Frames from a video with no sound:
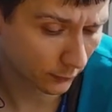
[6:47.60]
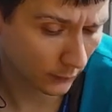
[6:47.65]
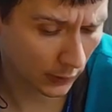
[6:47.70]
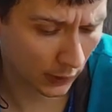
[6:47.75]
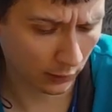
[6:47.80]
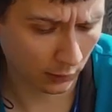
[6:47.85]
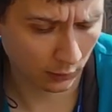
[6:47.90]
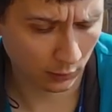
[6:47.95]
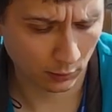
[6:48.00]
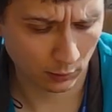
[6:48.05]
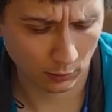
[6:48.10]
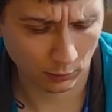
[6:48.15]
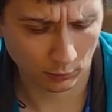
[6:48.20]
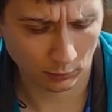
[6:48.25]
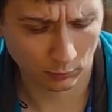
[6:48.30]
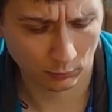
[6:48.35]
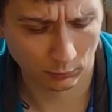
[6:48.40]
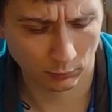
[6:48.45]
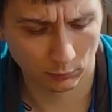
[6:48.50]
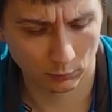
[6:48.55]
and
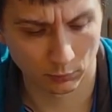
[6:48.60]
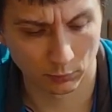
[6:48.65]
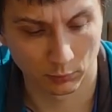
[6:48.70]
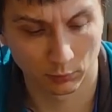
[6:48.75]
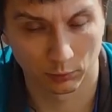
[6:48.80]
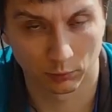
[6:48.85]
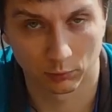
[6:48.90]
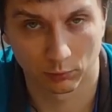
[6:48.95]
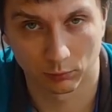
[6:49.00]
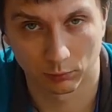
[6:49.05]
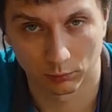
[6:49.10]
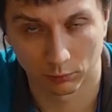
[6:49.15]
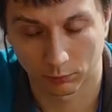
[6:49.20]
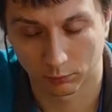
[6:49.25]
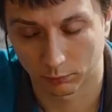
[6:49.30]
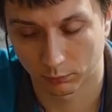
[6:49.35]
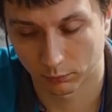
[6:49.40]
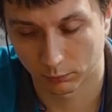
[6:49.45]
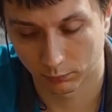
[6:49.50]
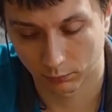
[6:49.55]
allow to
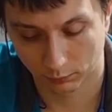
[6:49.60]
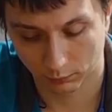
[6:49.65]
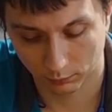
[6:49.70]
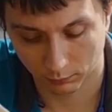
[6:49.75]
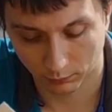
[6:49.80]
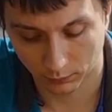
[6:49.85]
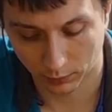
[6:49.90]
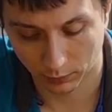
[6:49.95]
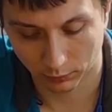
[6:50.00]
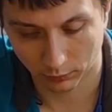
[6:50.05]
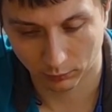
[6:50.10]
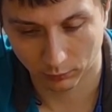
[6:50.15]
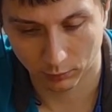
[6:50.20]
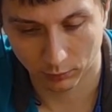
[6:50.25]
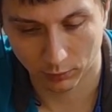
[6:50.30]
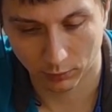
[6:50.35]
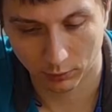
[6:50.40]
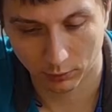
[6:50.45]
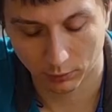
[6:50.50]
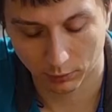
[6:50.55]
mount
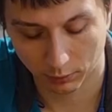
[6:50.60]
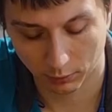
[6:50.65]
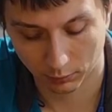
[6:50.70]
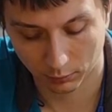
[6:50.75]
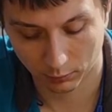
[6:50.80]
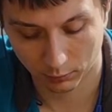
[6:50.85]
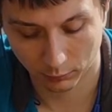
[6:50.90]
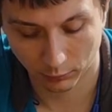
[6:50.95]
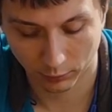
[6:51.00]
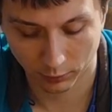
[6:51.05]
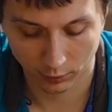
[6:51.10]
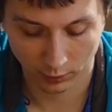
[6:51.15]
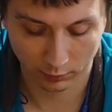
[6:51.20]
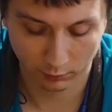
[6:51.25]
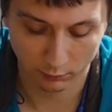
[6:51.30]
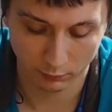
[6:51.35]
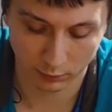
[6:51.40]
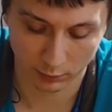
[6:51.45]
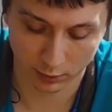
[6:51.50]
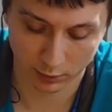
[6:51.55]
this
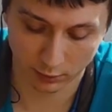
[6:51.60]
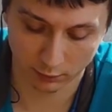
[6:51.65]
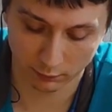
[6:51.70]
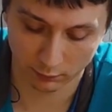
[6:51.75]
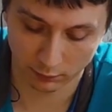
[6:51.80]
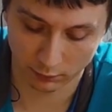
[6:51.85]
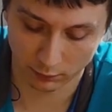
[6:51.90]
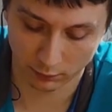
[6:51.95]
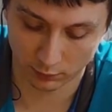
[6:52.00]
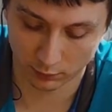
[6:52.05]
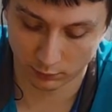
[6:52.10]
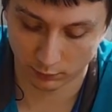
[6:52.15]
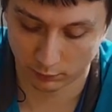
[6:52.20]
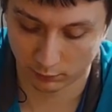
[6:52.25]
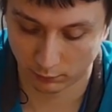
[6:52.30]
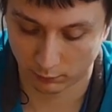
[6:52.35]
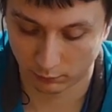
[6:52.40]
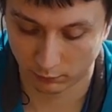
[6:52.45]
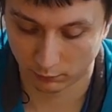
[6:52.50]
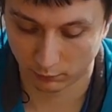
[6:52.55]
receiver somewhere
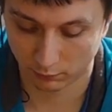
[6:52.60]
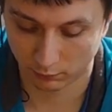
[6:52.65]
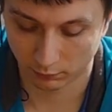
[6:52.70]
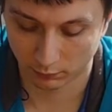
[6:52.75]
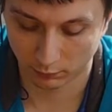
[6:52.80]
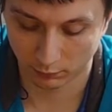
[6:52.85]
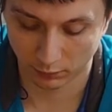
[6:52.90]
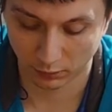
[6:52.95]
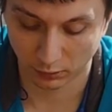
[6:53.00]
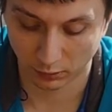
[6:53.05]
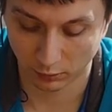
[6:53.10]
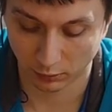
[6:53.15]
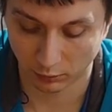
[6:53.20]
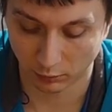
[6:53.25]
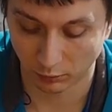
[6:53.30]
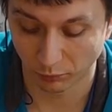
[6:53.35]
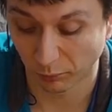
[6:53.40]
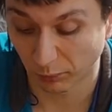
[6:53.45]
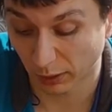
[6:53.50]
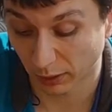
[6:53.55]
here
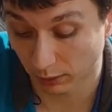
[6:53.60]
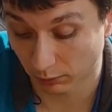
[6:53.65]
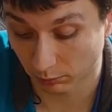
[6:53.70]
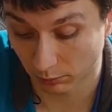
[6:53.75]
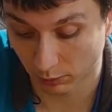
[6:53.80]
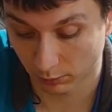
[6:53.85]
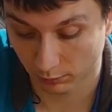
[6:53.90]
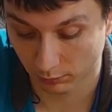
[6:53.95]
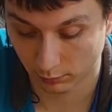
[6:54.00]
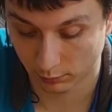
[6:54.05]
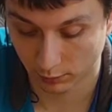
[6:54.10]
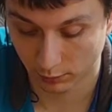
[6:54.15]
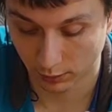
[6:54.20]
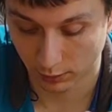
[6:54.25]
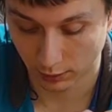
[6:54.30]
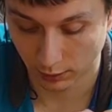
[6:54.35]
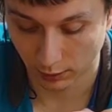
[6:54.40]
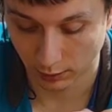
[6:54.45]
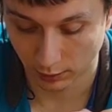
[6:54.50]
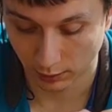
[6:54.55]
maybe.
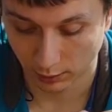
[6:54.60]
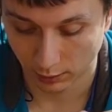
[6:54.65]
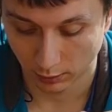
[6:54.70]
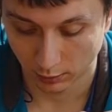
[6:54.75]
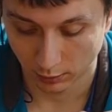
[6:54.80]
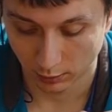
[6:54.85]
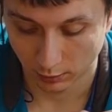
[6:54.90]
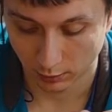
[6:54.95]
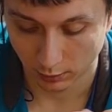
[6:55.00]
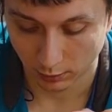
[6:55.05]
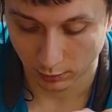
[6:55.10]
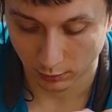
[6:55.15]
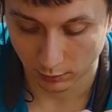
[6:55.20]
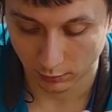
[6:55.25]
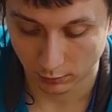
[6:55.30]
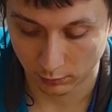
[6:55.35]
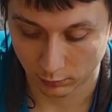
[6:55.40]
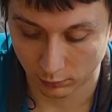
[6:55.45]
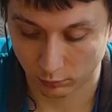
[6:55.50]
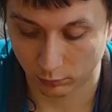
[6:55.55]
I
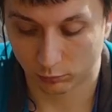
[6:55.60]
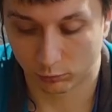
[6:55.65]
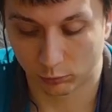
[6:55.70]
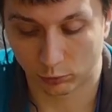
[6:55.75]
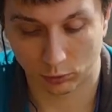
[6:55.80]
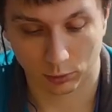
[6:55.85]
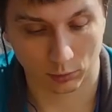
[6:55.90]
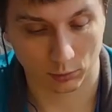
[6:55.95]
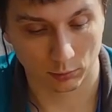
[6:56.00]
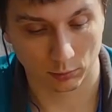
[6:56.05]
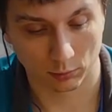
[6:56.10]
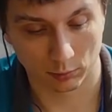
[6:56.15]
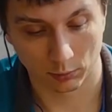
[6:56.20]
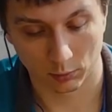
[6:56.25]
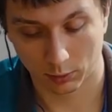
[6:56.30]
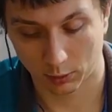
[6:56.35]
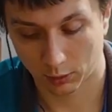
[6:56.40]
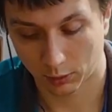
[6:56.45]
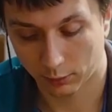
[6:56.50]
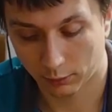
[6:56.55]
need to check all
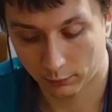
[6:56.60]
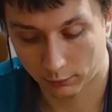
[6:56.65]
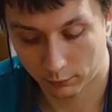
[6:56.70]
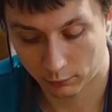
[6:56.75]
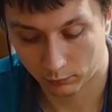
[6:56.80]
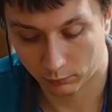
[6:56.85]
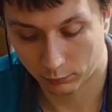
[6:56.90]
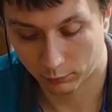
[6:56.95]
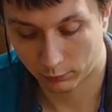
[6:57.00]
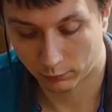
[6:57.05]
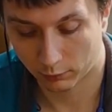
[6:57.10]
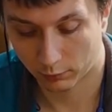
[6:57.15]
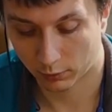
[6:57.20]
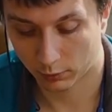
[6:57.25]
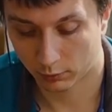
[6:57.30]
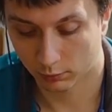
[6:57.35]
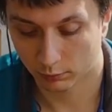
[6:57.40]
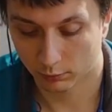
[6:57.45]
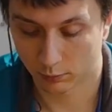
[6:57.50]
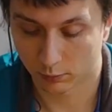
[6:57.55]
this stuff before
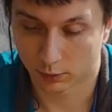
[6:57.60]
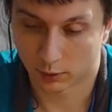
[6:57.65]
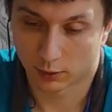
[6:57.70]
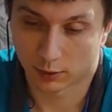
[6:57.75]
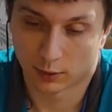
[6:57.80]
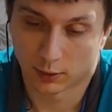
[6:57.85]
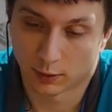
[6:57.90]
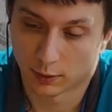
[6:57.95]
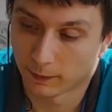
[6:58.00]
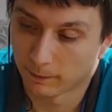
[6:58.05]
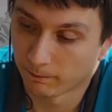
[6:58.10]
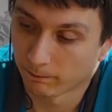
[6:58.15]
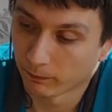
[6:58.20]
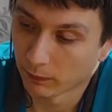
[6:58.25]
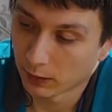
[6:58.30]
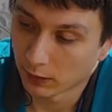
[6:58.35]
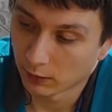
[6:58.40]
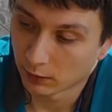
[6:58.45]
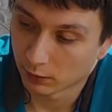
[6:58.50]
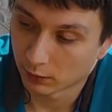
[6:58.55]
I do it.
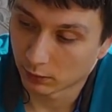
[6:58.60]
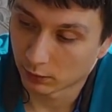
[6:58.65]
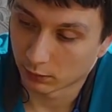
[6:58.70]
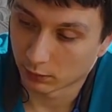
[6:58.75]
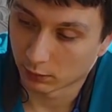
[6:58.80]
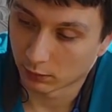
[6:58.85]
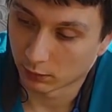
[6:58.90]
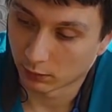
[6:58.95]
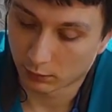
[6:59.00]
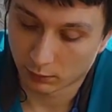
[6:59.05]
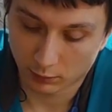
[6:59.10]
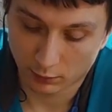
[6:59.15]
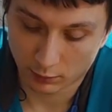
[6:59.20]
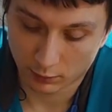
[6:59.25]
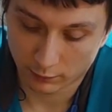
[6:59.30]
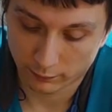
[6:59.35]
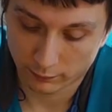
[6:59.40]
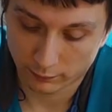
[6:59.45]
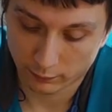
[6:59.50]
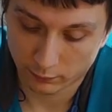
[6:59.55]

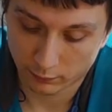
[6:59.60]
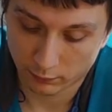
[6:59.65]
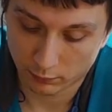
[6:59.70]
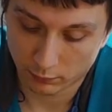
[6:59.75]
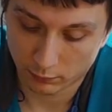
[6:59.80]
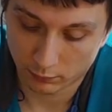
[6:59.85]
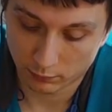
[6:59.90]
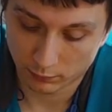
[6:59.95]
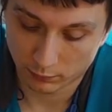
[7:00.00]
As for